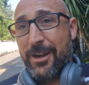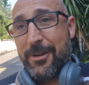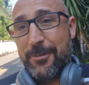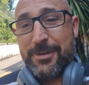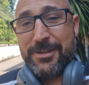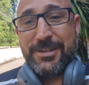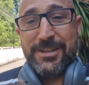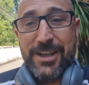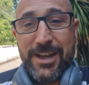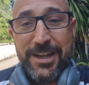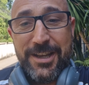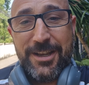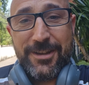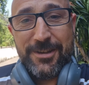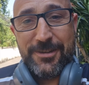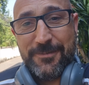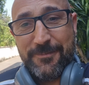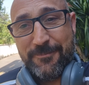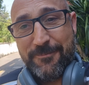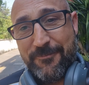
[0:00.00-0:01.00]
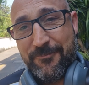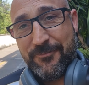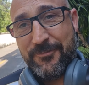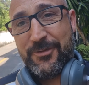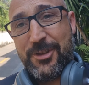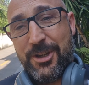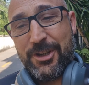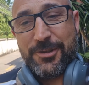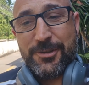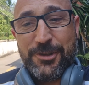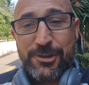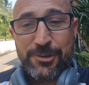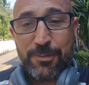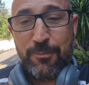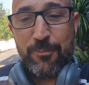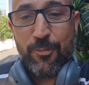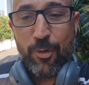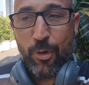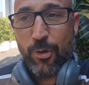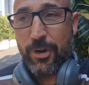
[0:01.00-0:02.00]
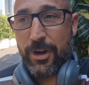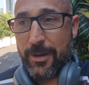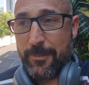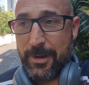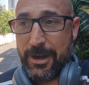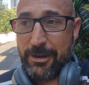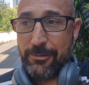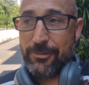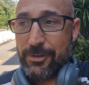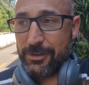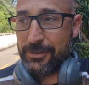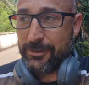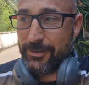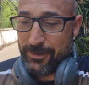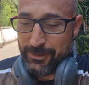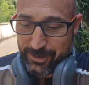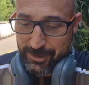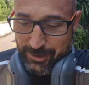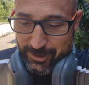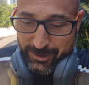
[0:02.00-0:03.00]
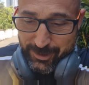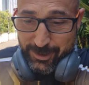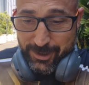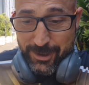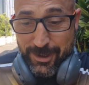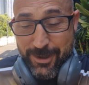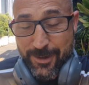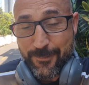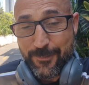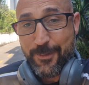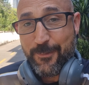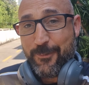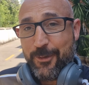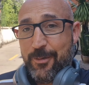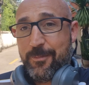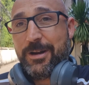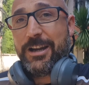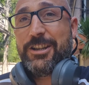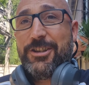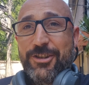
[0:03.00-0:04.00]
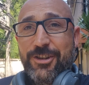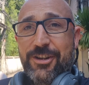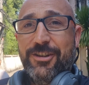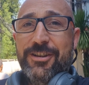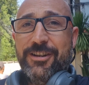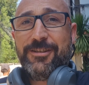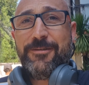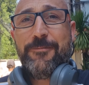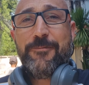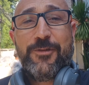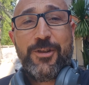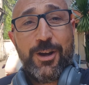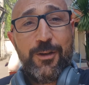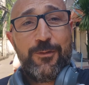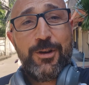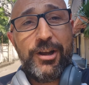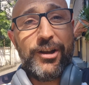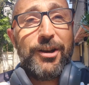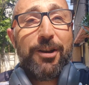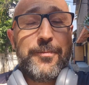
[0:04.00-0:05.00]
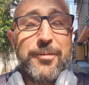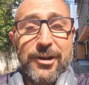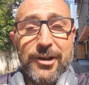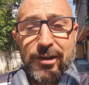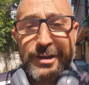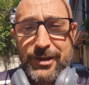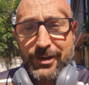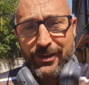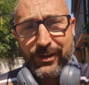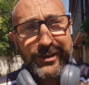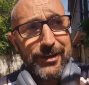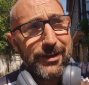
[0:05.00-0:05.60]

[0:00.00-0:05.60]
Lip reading: we'd take the small amount of information that I've learnt about it,